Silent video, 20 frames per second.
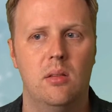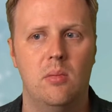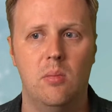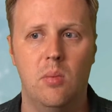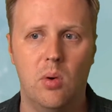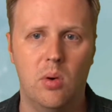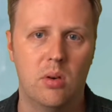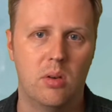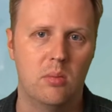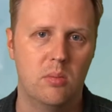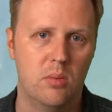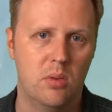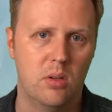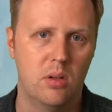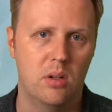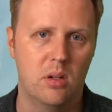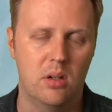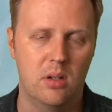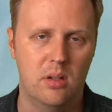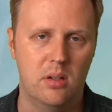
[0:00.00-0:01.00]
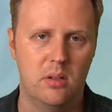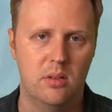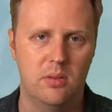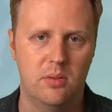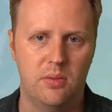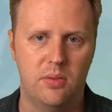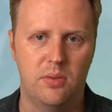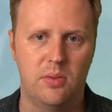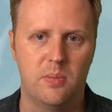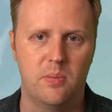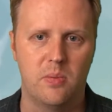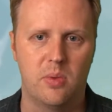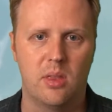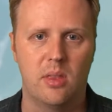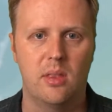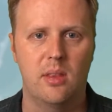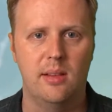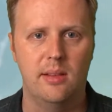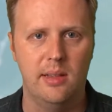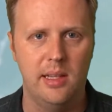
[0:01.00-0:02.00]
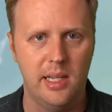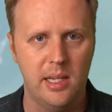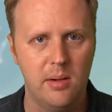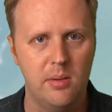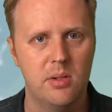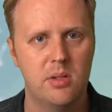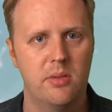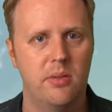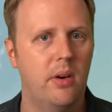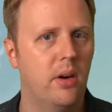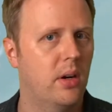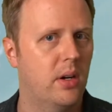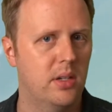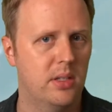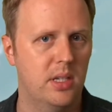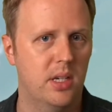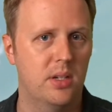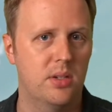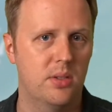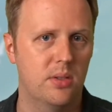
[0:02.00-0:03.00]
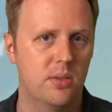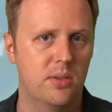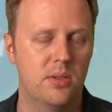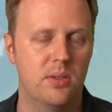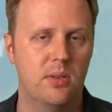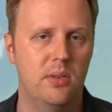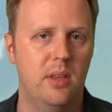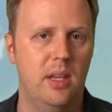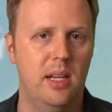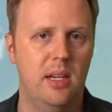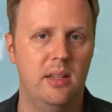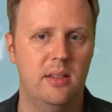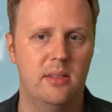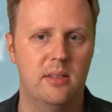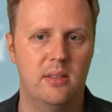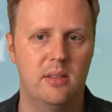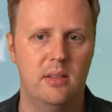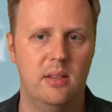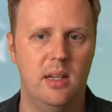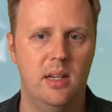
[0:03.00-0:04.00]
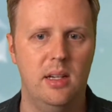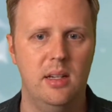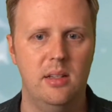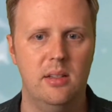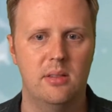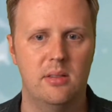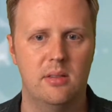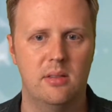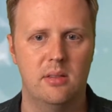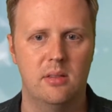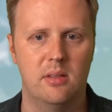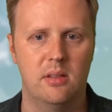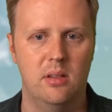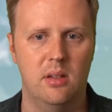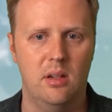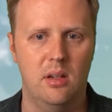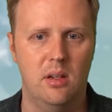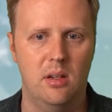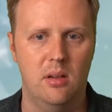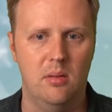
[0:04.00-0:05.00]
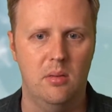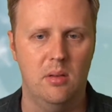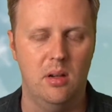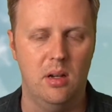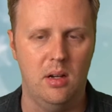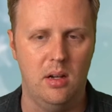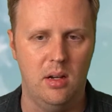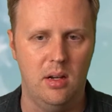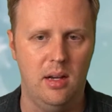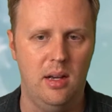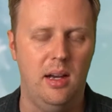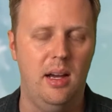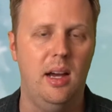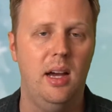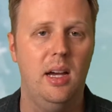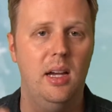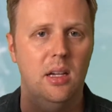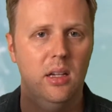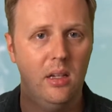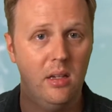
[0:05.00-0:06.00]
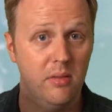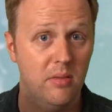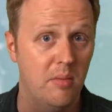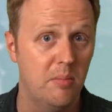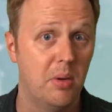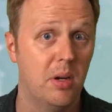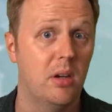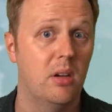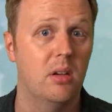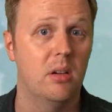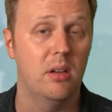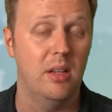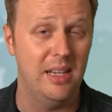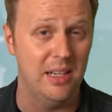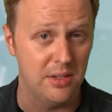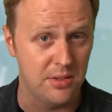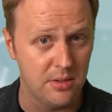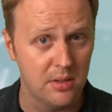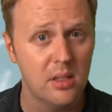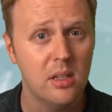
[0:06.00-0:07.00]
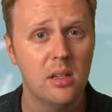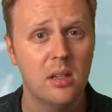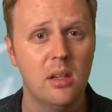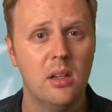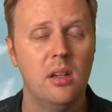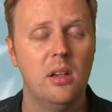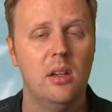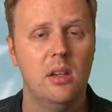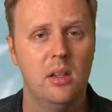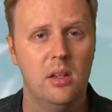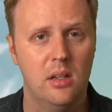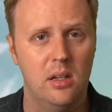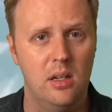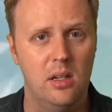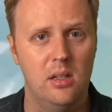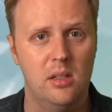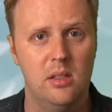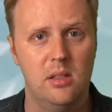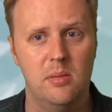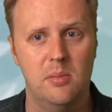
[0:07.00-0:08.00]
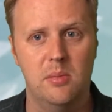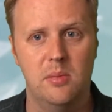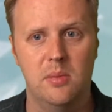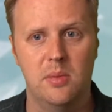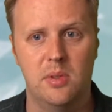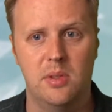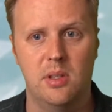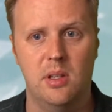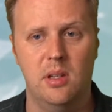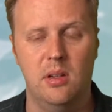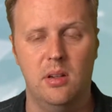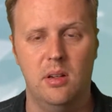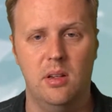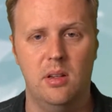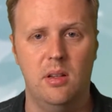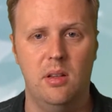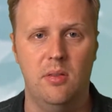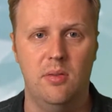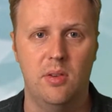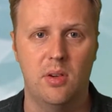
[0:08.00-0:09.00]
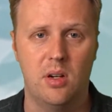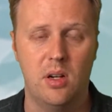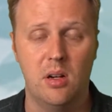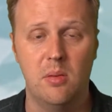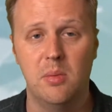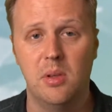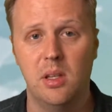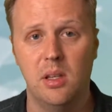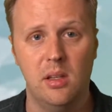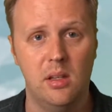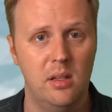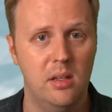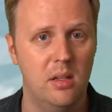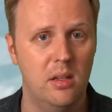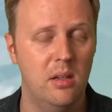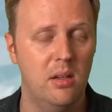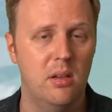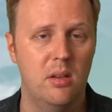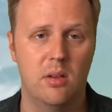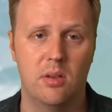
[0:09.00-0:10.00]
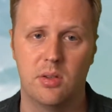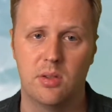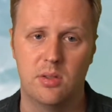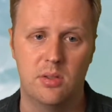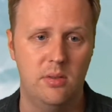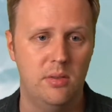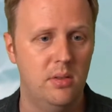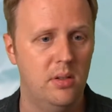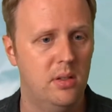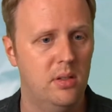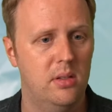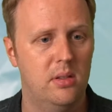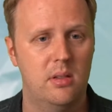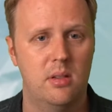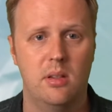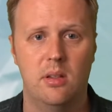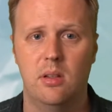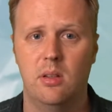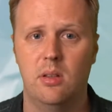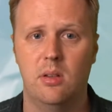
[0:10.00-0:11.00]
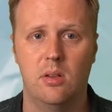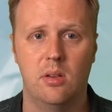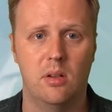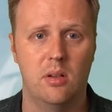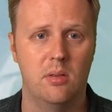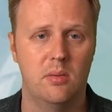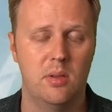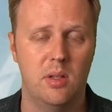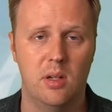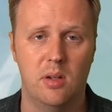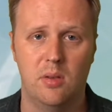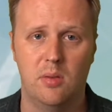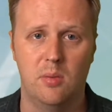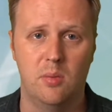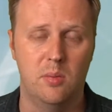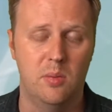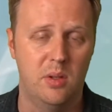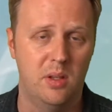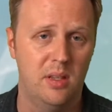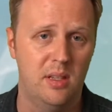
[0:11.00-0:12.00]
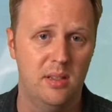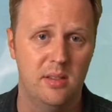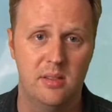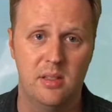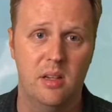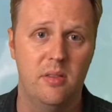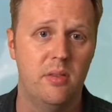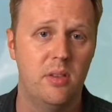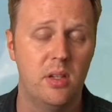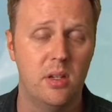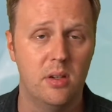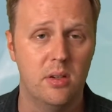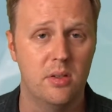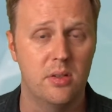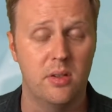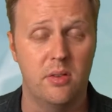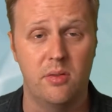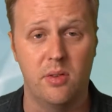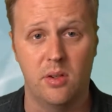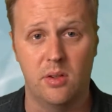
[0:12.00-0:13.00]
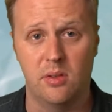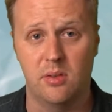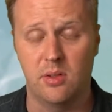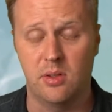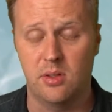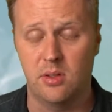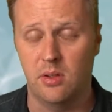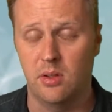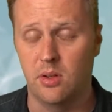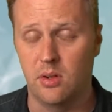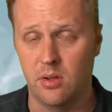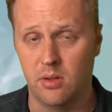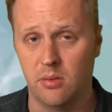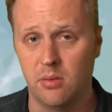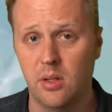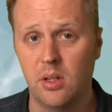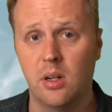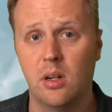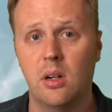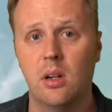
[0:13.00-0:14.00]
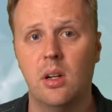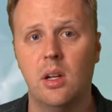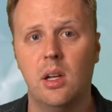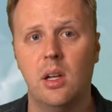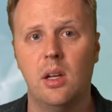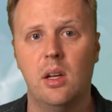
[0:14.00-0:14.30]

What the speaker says: more and more of the language of architecture so that it's not as high of a barrier to entry. So that if you're coming in, you're a student, you're within 7 years of your career,